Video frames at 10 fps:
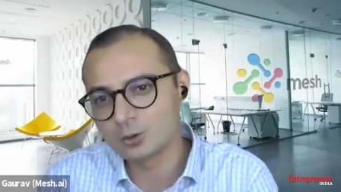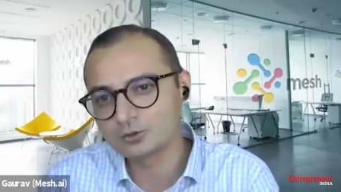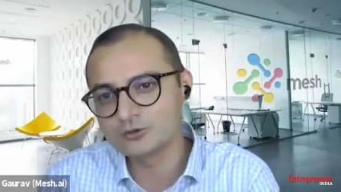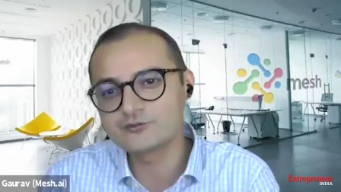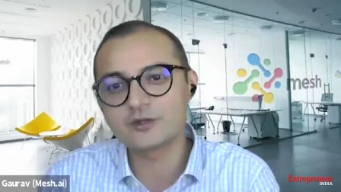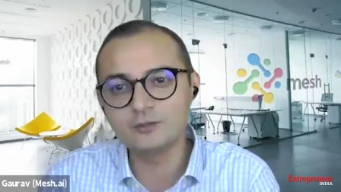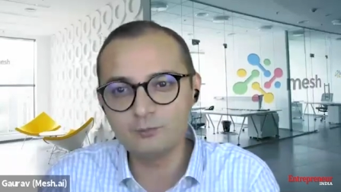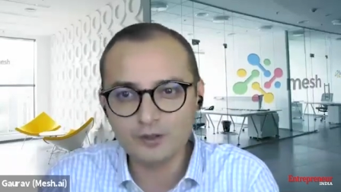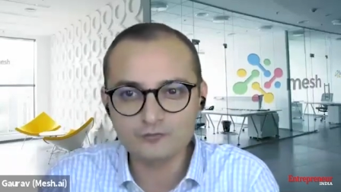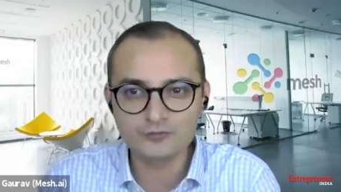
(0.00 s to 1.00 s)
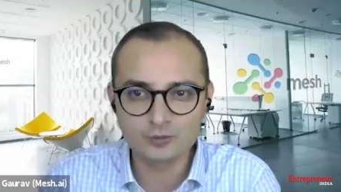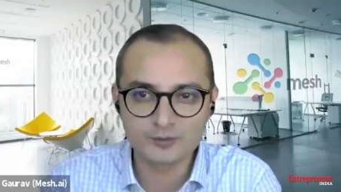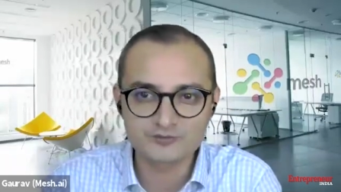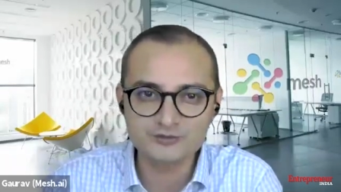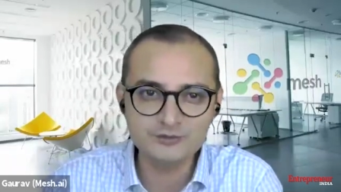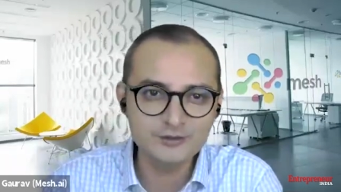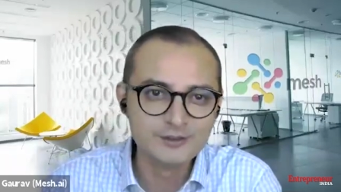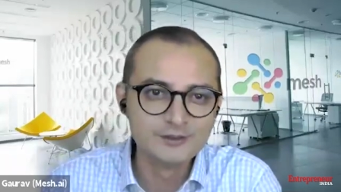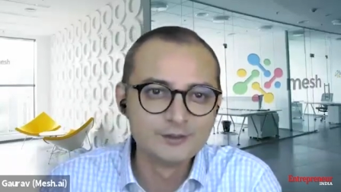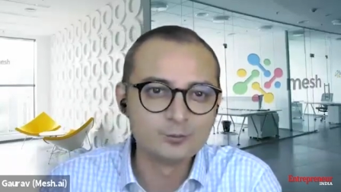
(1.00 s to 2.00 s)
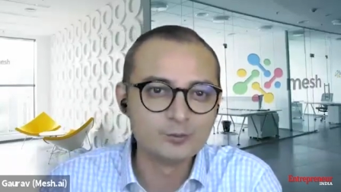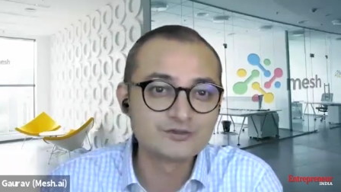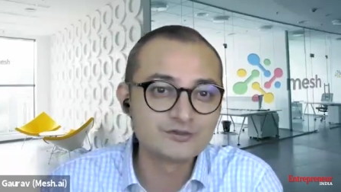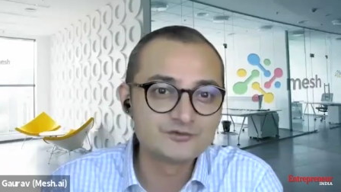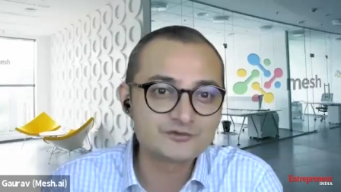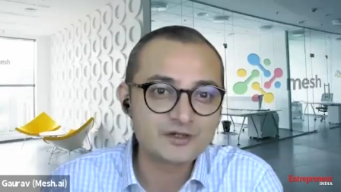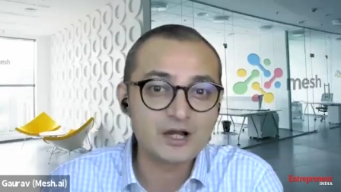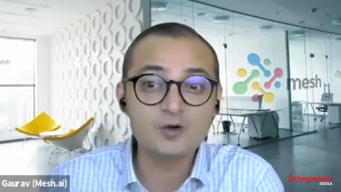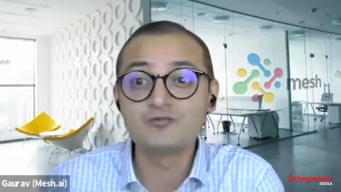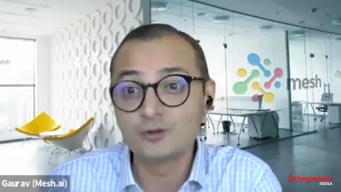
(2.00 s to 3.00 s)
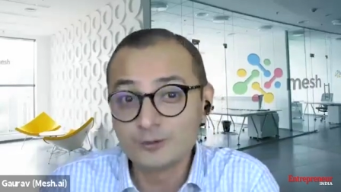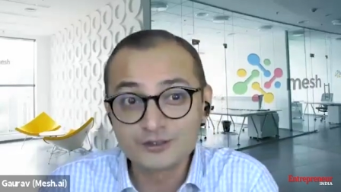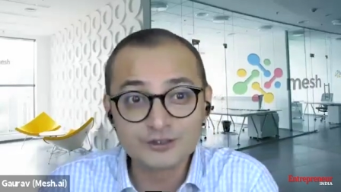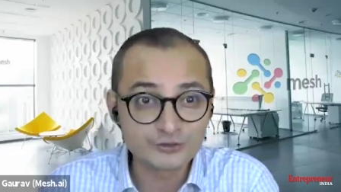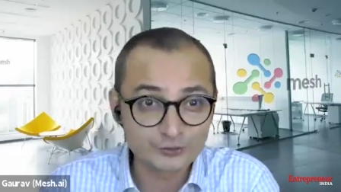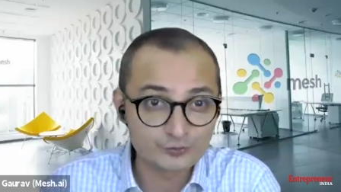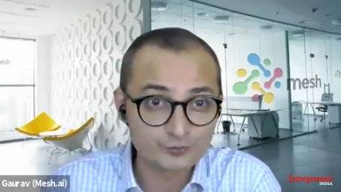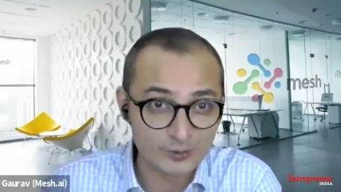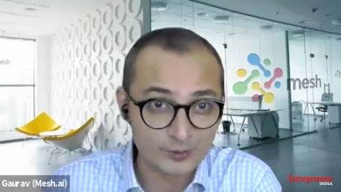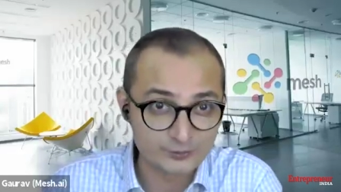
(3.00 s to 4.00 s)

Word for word: Now, the second part of your question, which is how frequently should